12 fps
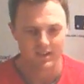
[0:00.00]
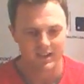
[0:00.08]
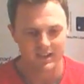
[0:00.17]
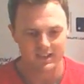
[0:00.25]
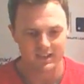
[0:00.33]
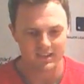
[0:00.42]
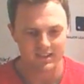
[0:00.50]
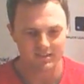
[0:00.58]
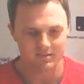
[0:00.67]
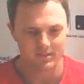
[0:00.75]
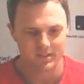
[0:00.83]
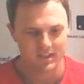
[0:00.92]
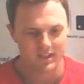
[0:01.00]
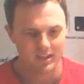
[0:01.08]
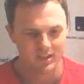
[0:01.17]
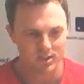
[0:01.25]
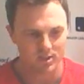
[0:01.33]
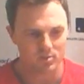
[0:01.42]
And,
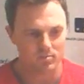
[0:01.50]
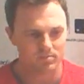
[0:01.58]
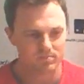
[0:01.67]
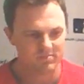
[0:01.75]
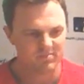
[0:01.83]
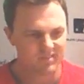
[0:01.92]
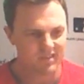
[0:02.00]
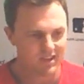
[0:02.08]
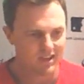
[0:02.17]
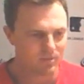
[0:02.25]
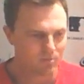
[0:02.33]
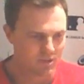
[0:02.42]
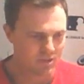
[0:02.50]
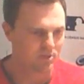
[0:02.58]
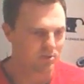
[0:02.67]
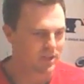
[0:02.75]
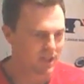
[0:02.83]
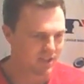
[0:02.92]
you know, we
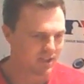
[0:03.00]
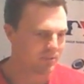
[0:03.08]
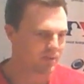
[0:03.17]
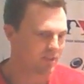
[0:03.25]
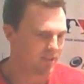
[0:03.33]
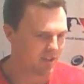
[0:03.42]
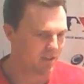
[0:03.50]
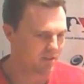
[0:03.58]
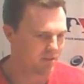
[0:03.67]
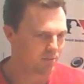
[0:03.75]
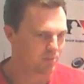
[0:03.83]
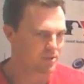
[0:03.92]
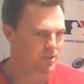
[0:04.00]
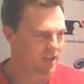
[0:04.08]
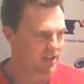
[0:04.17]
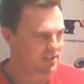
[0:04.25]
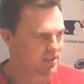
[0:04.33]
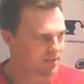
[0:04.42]
knew kind of coming into the year that there was a
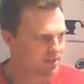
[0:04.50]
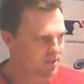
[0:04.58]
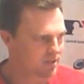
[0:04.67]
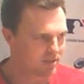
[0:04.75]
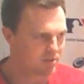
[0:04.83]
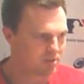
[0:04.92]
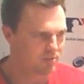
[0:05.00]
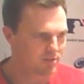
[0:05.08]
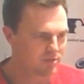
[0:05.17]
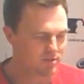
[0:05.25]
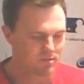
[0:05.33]
chance that he may start at Louisville,